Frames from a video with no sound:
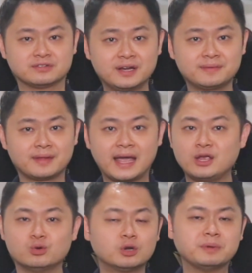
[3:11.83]
right? And
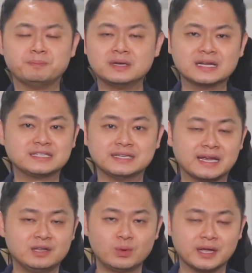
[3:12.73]
you will not be penalized in
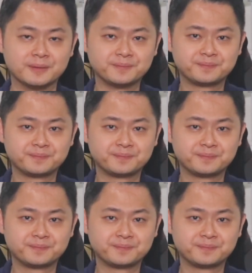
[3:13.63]
any way.